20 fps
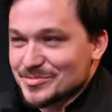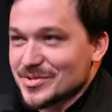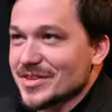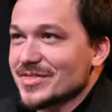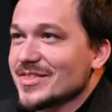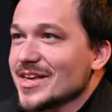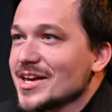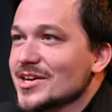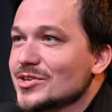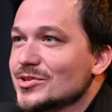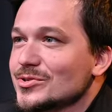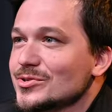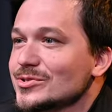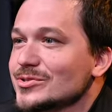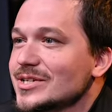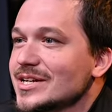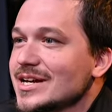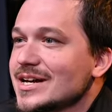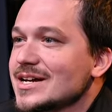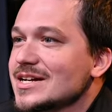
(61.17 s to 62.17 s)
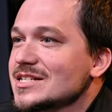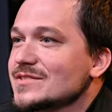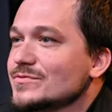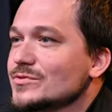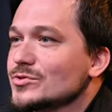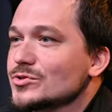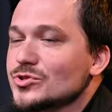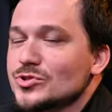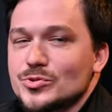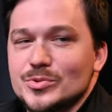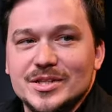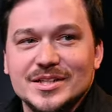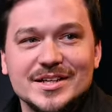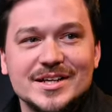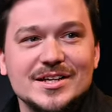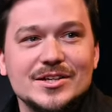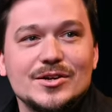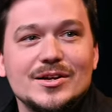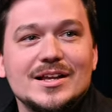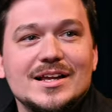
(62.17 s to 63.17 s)
but thank you guys for
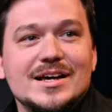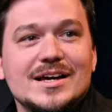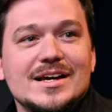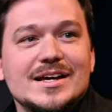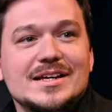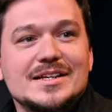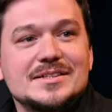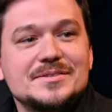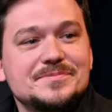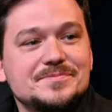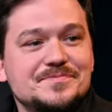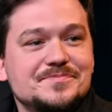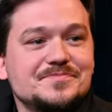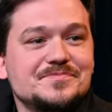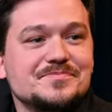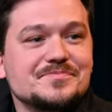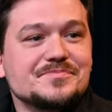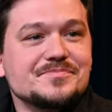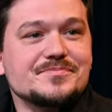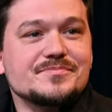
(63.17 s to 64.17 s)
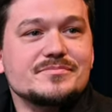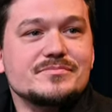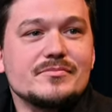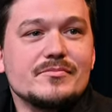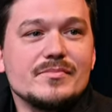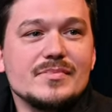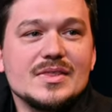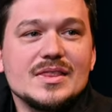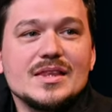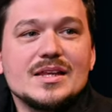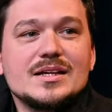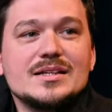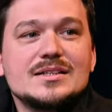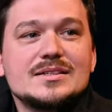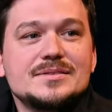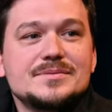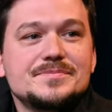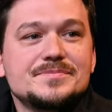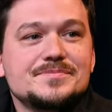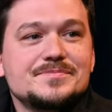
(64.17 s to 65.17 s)
tuning in online.
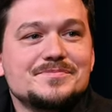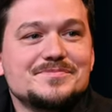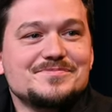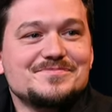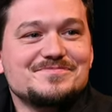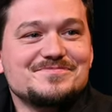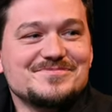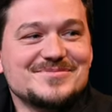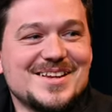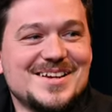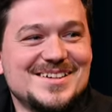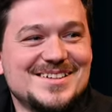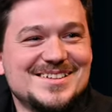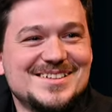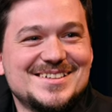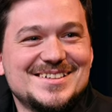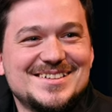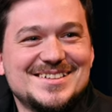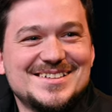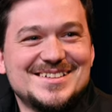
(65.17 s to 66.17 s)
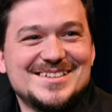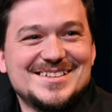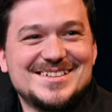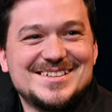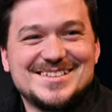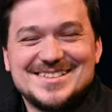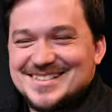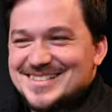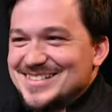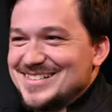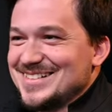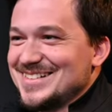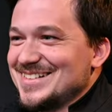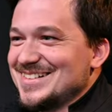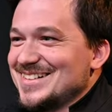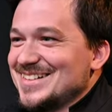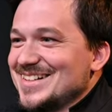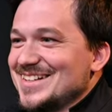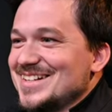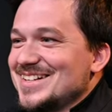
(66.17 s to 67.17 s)
you don't have to wait,
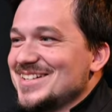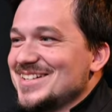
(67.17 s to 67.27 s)
Sal.